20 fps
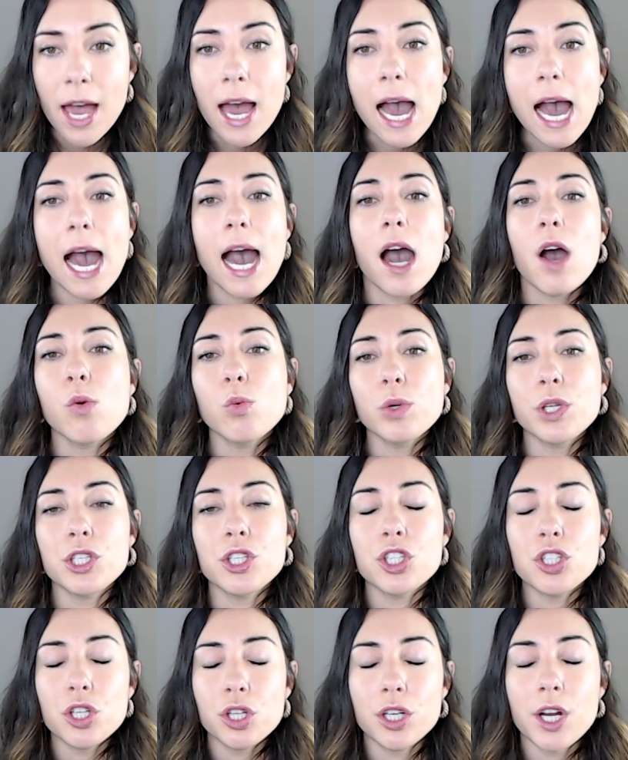how we
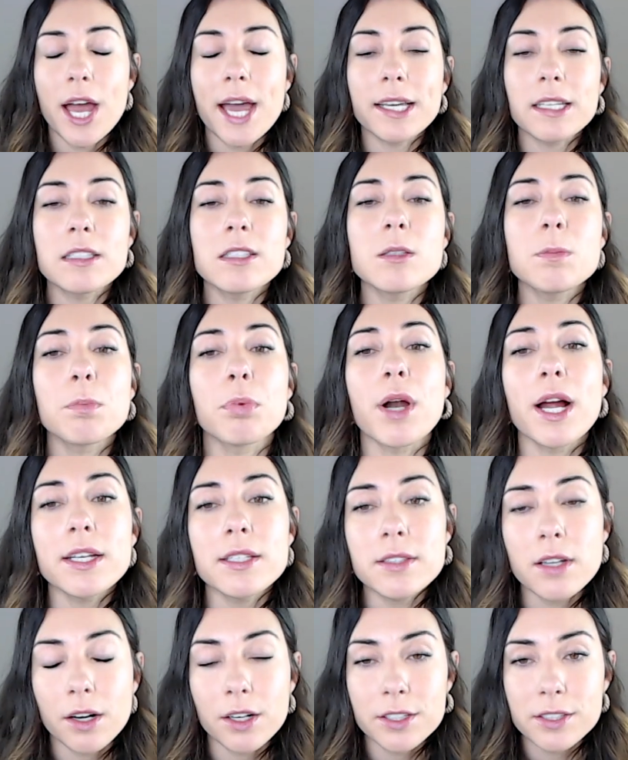should
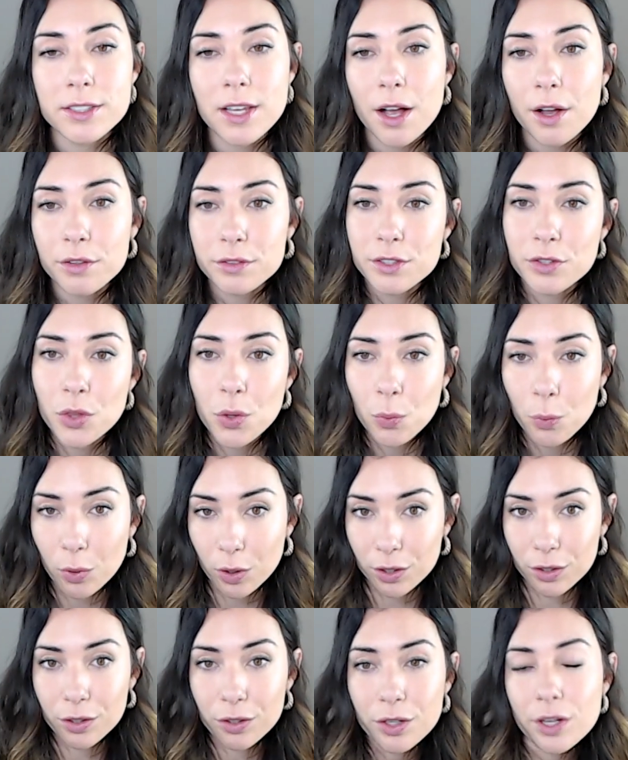express ourselves in the
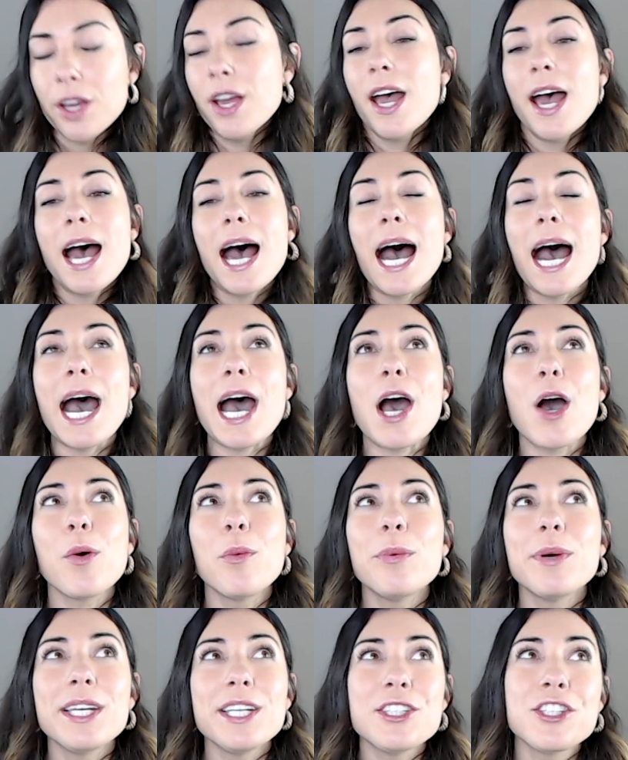world,
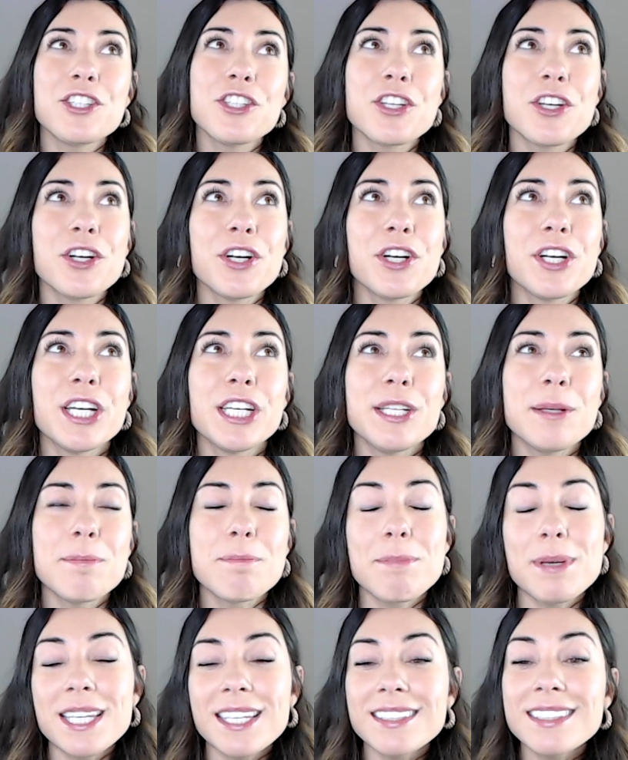how we
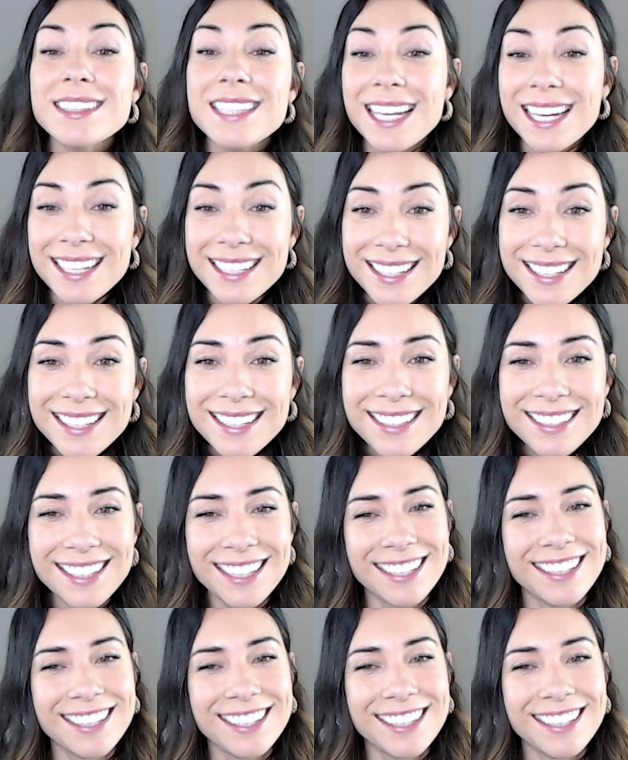should be a lady.